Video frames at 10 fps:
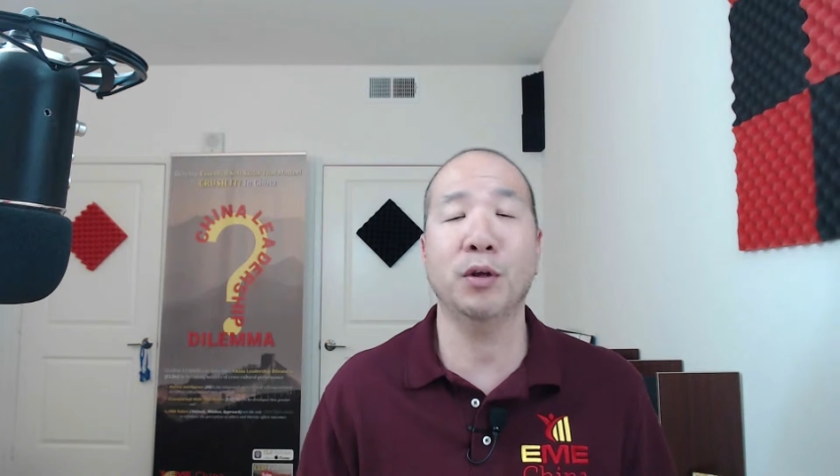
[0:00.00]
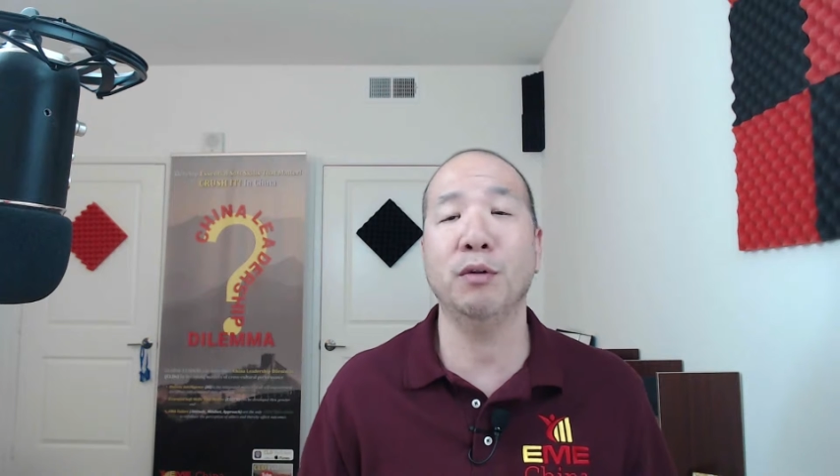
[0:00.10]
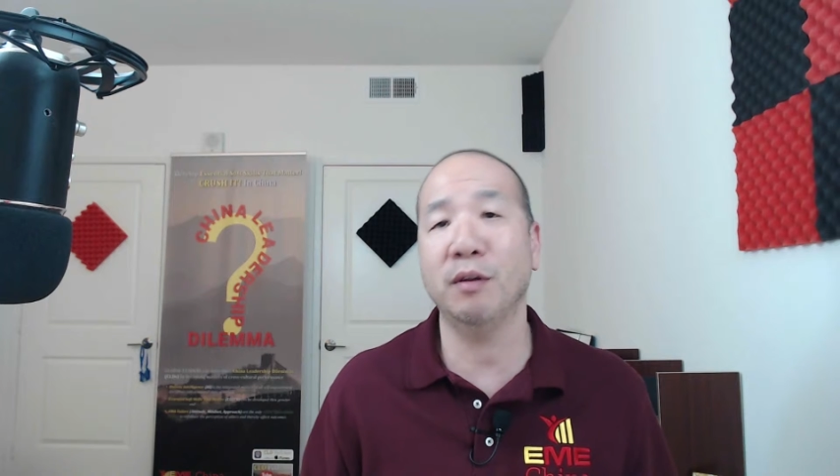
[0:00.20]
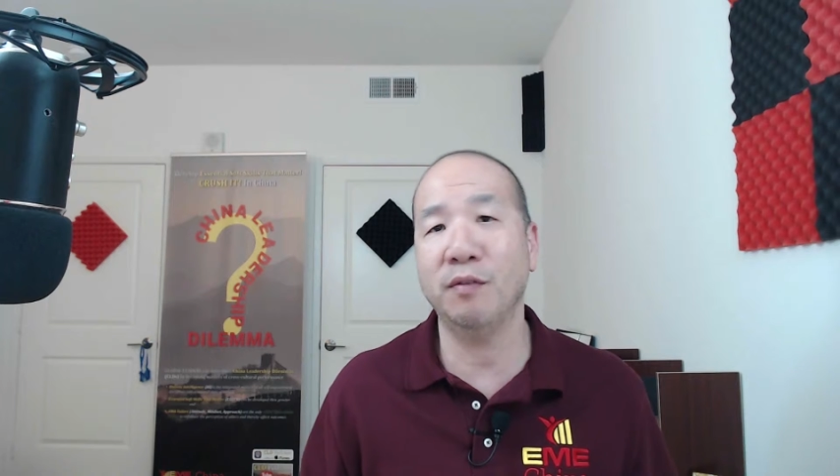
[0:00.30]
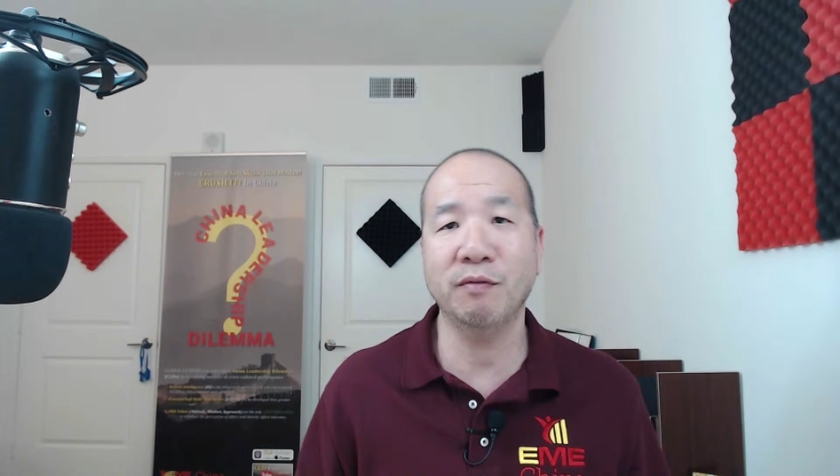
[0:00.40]

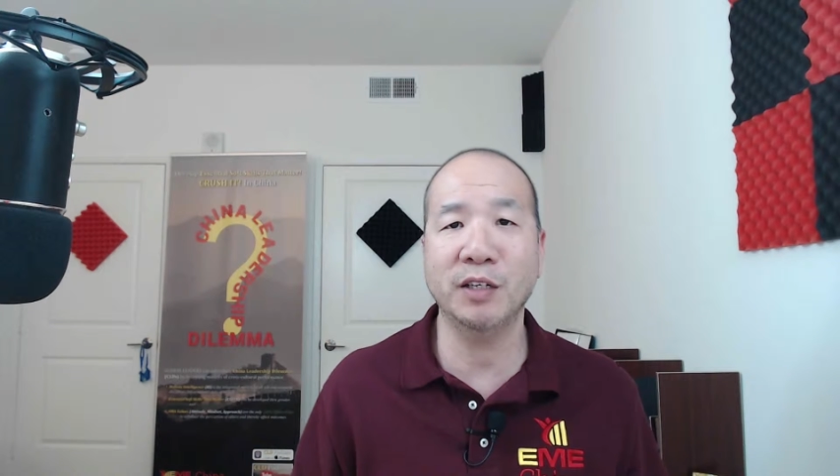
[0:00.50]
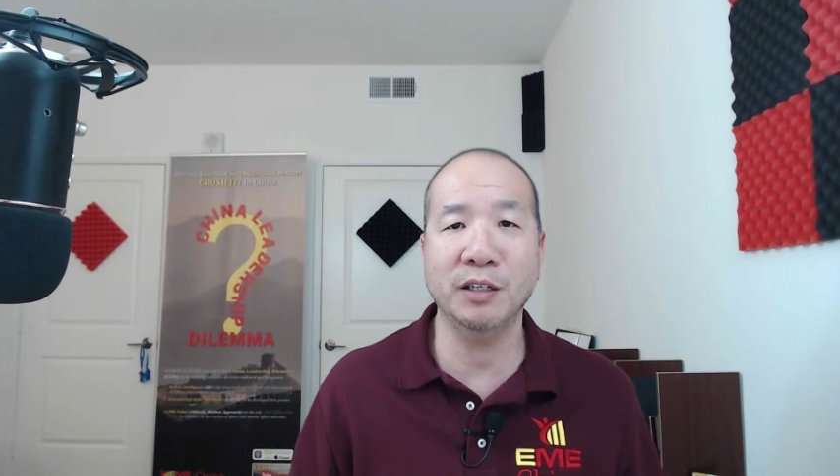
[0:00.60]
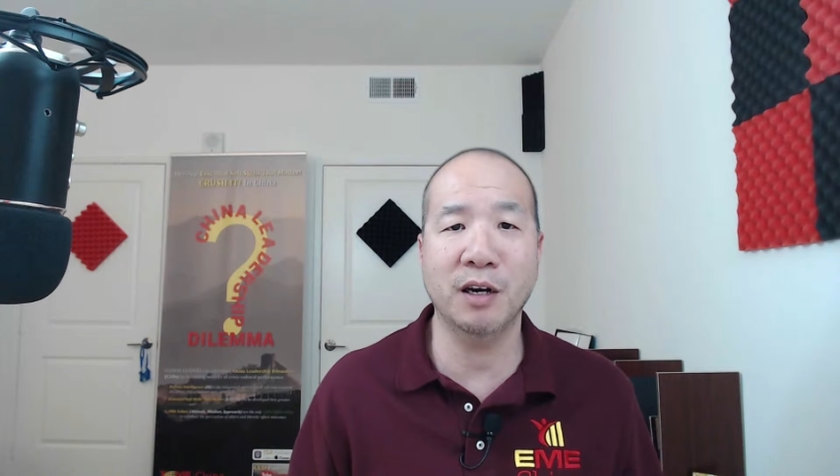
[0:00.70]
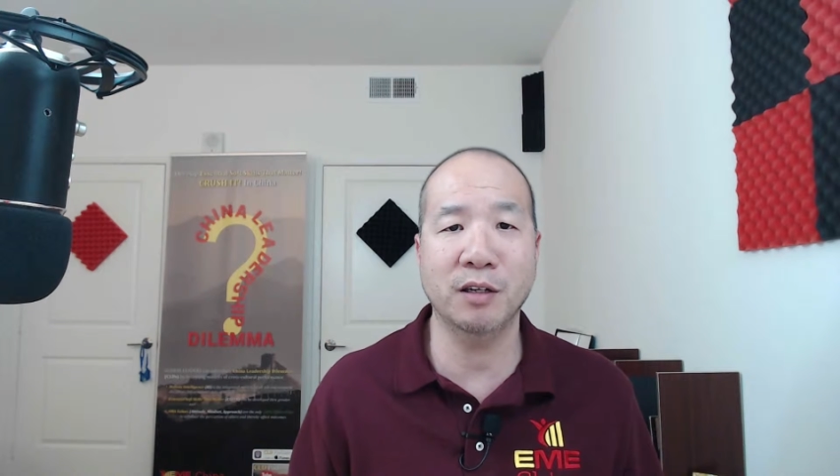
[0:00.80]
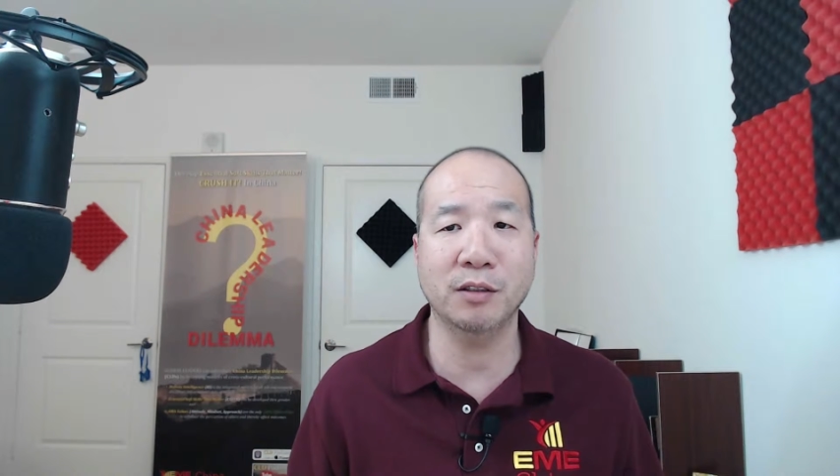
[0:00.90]
only $15.
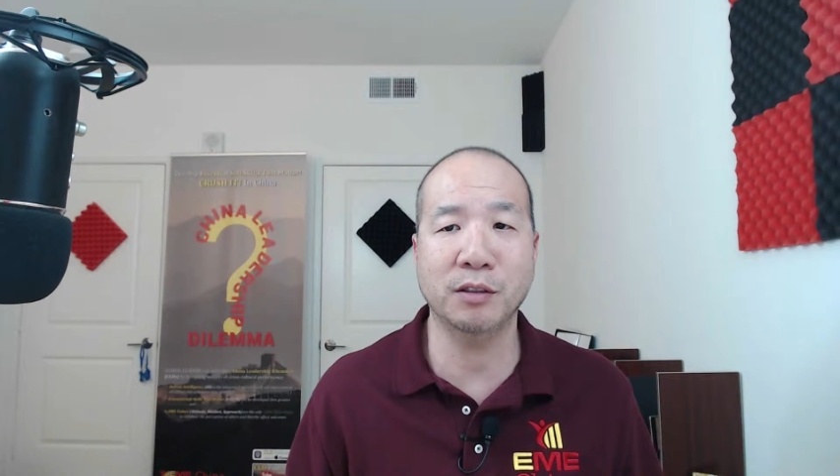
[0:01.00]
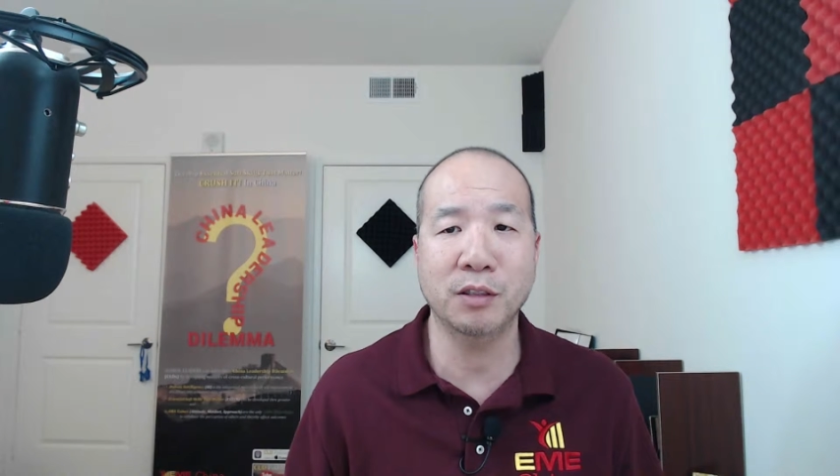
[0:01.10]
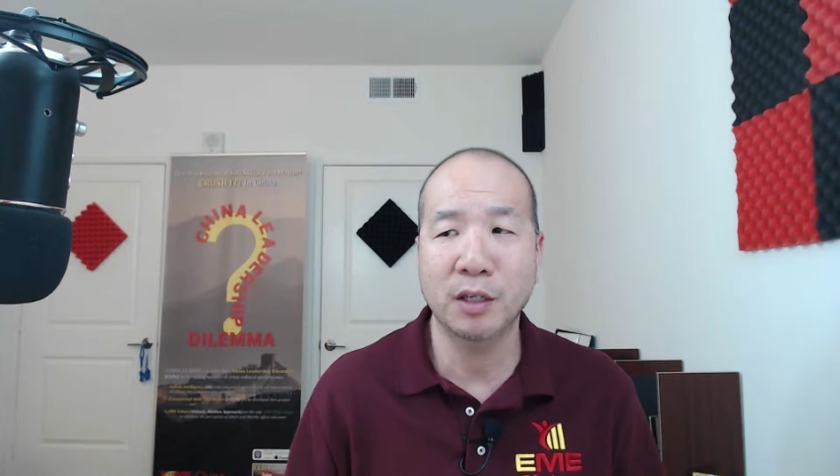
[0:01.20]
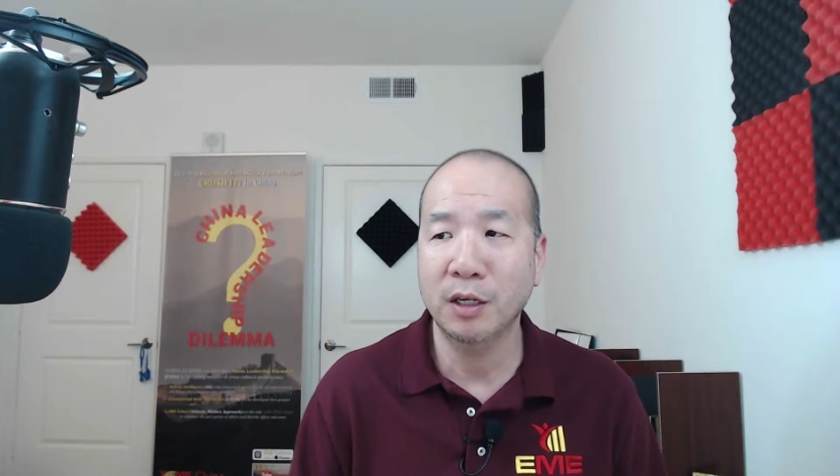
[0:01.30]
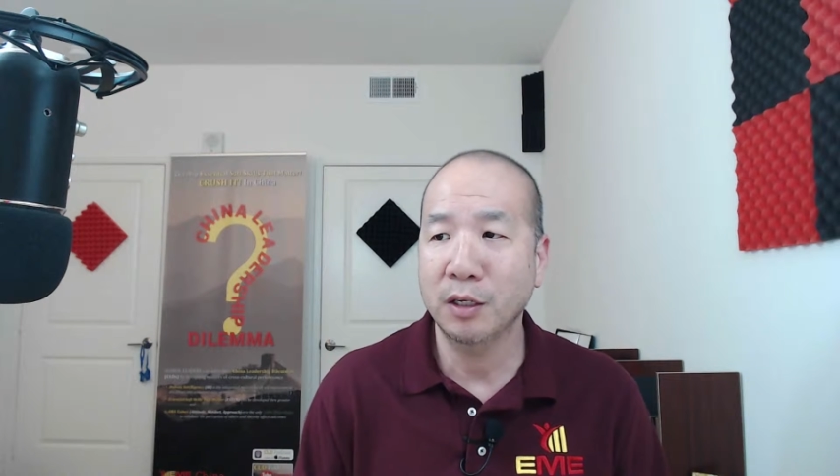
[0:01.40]

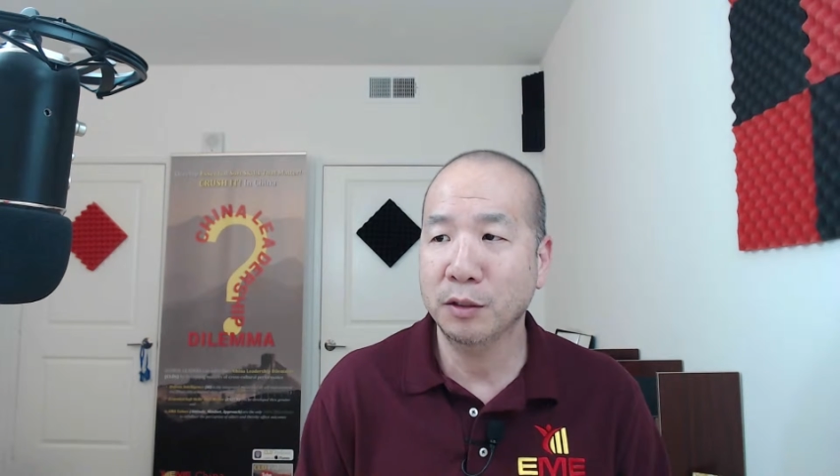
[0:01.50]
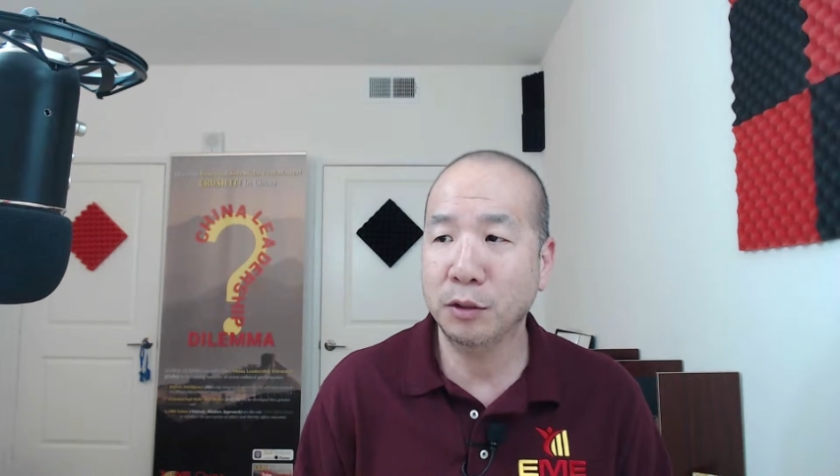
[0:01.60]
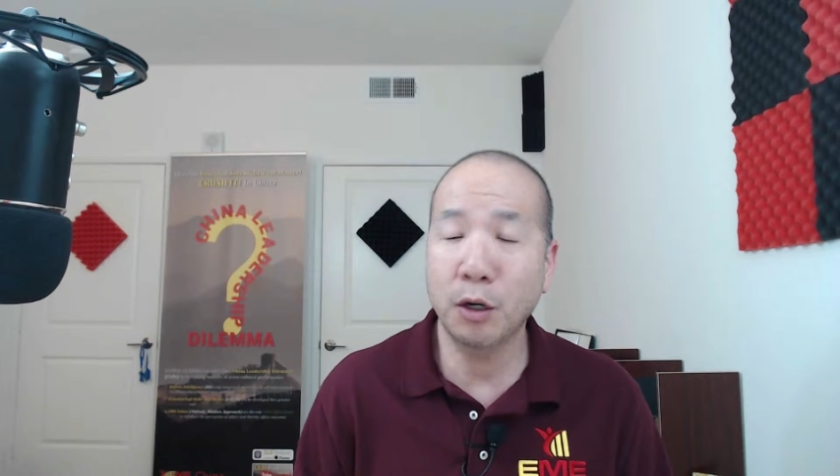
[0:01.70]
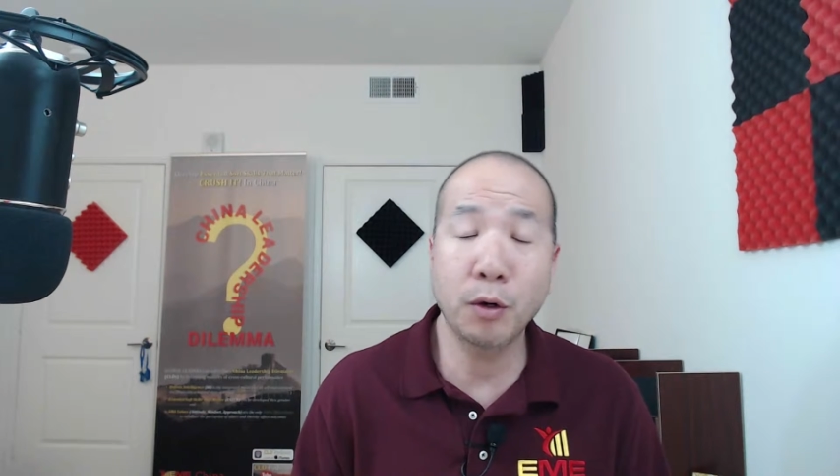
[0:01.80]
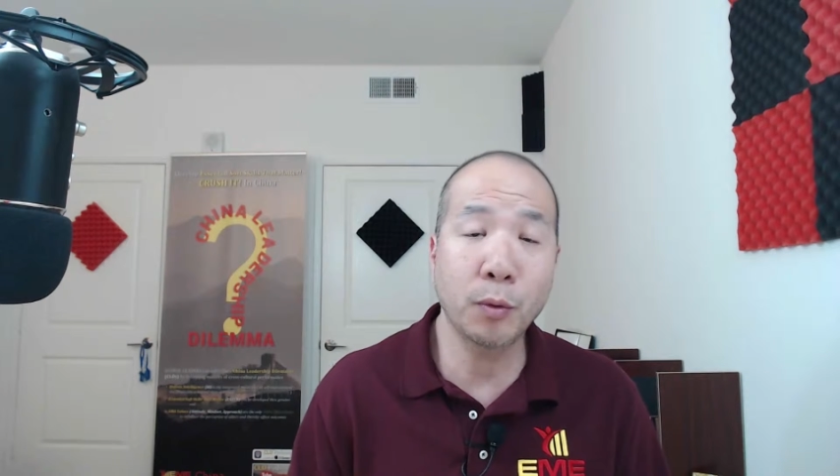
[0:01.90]

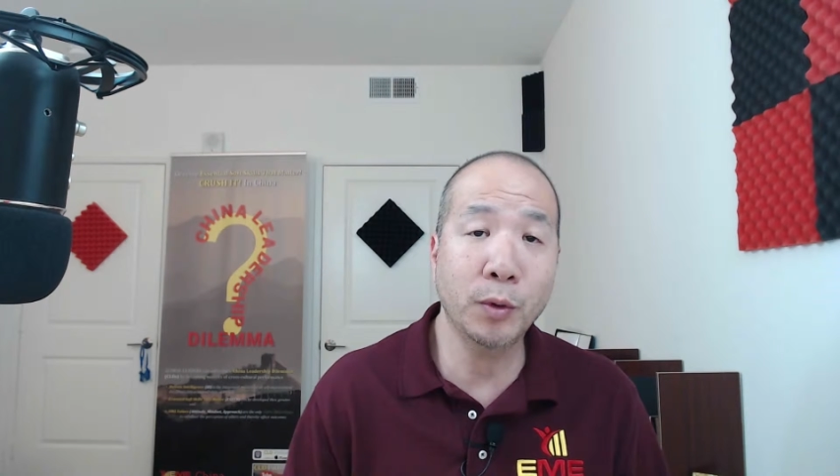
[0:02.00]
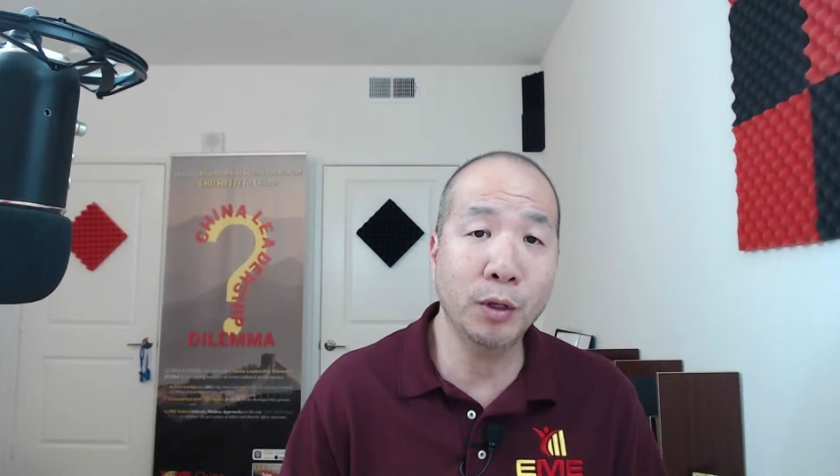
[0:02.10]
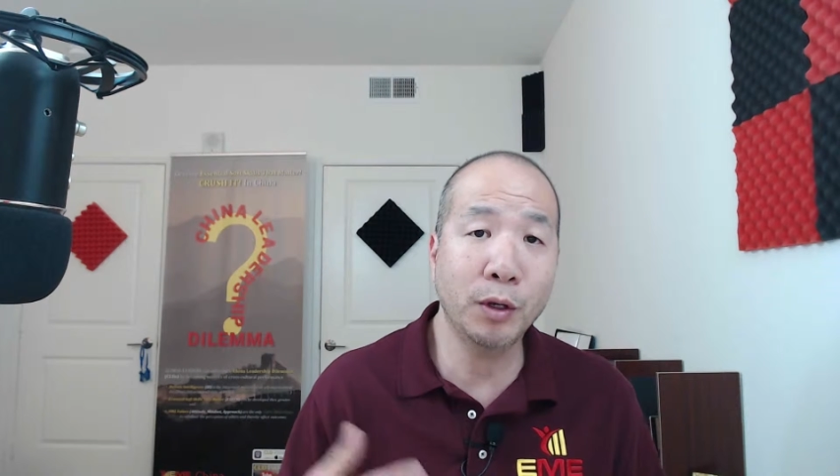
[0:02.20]
So when